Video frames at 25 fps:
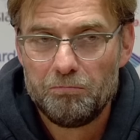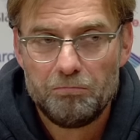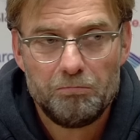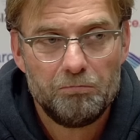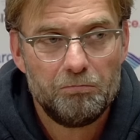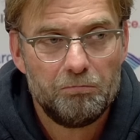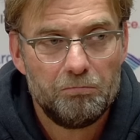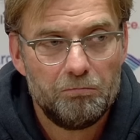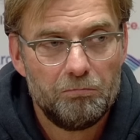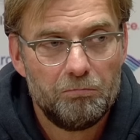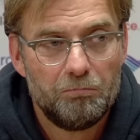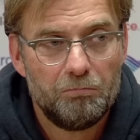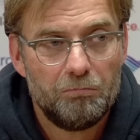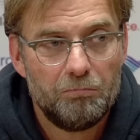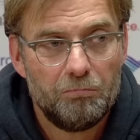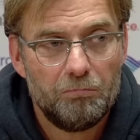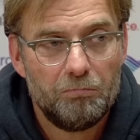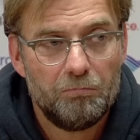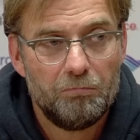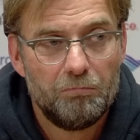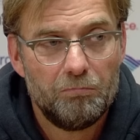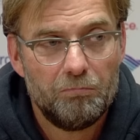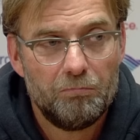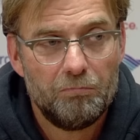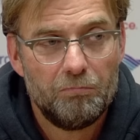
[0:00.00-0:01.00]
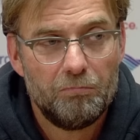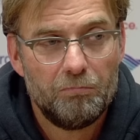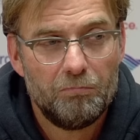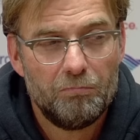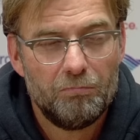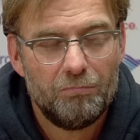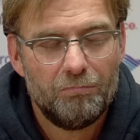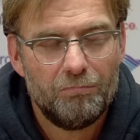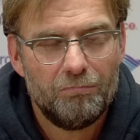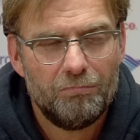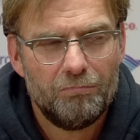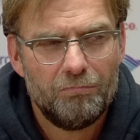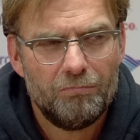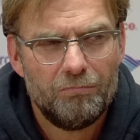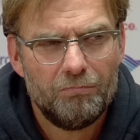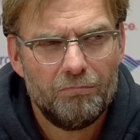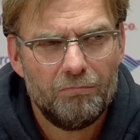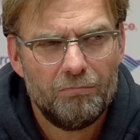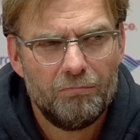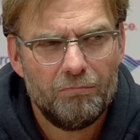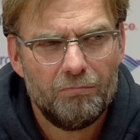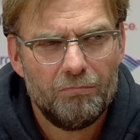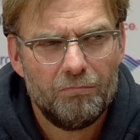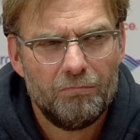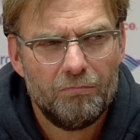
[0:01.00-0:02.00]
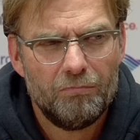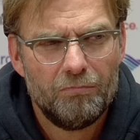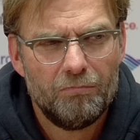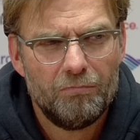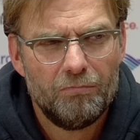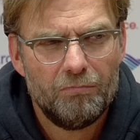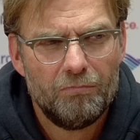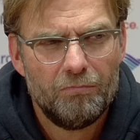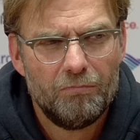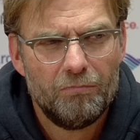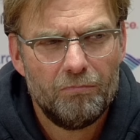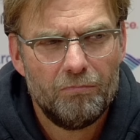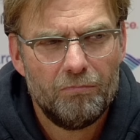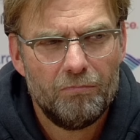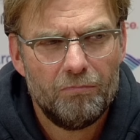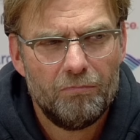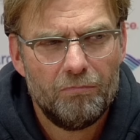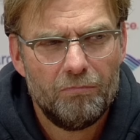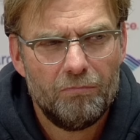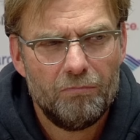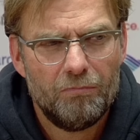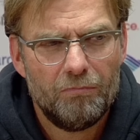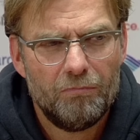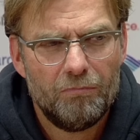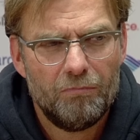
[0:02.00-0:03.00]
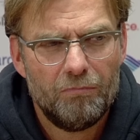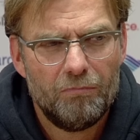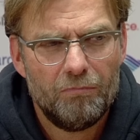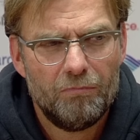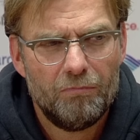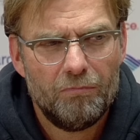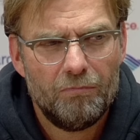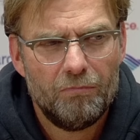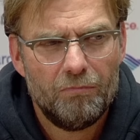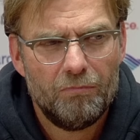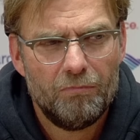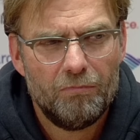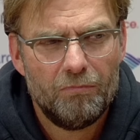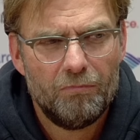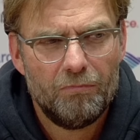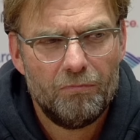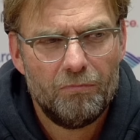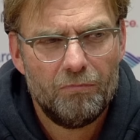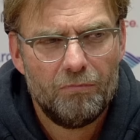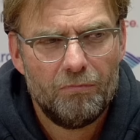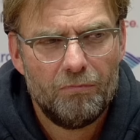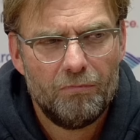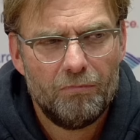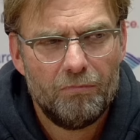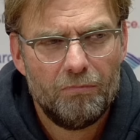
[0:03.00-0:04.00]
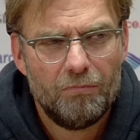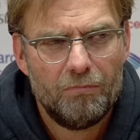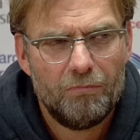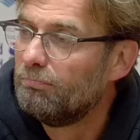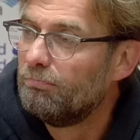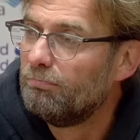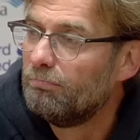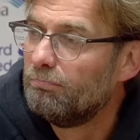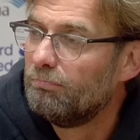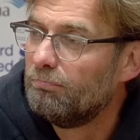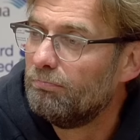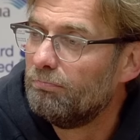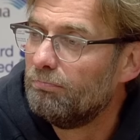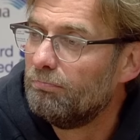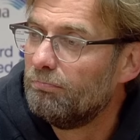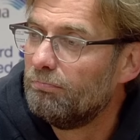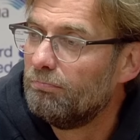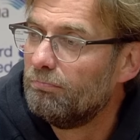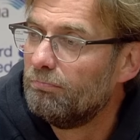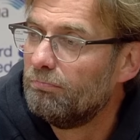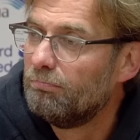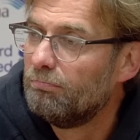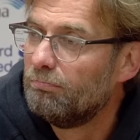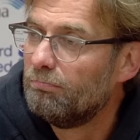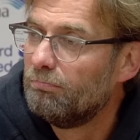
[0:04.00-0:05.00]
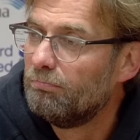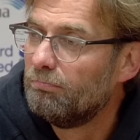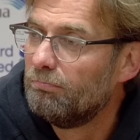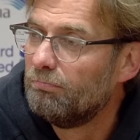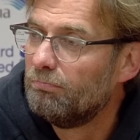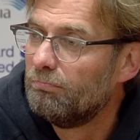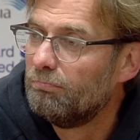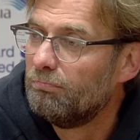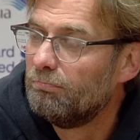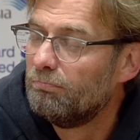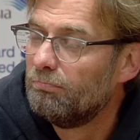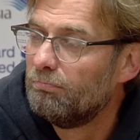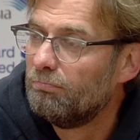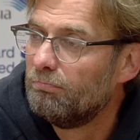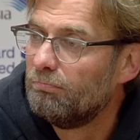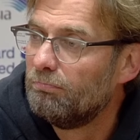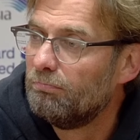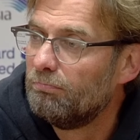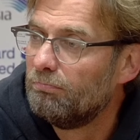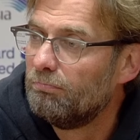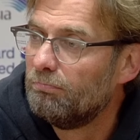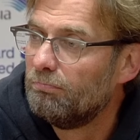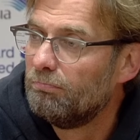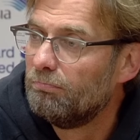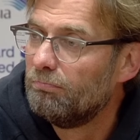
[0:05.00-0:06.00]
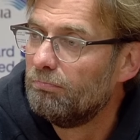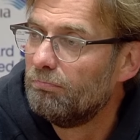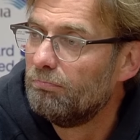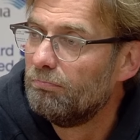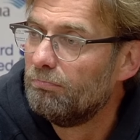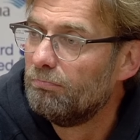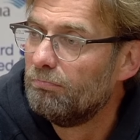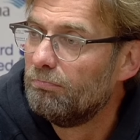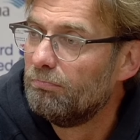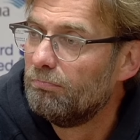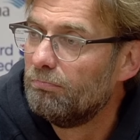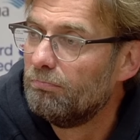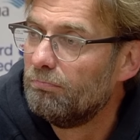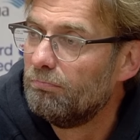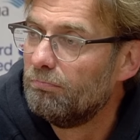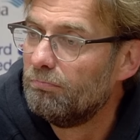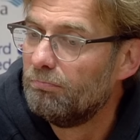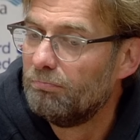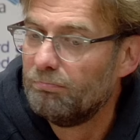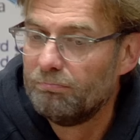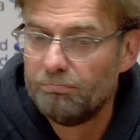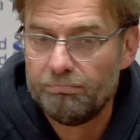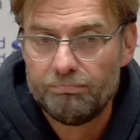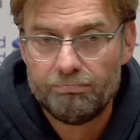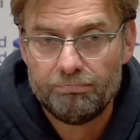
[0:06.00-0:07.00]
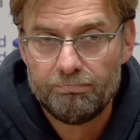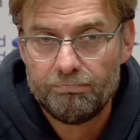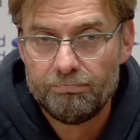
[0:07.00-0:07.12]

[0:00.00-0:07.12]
Nothing is said.